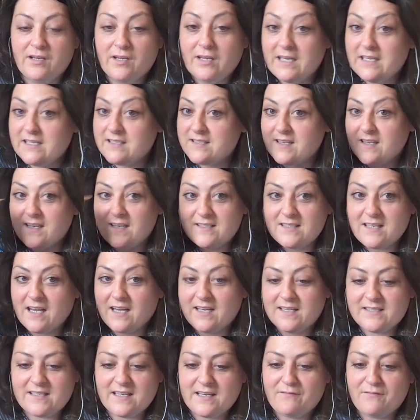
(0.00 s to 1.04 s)
His
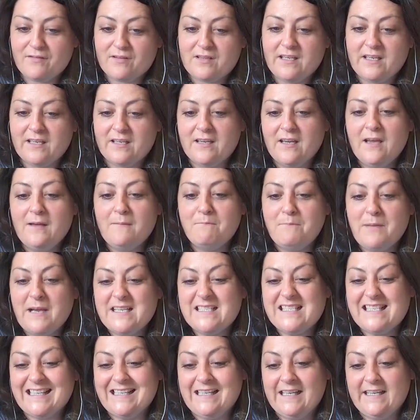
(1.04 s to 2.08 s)
eyes and everything.
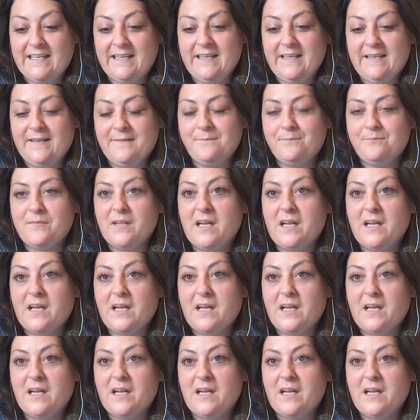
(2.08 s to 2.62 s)
Basically,